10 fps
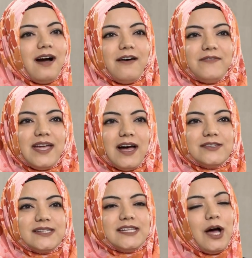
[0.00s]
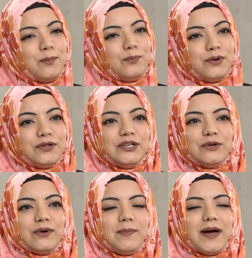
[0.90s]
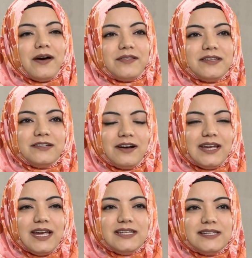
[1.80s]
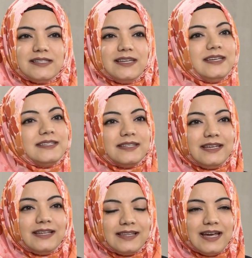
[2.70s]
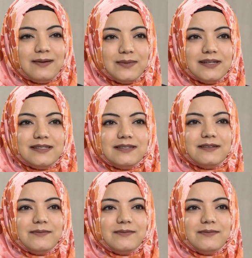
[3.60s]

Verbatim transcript: Coffee houses helped pull Europe out of the Dark Ages into the Enlightenment.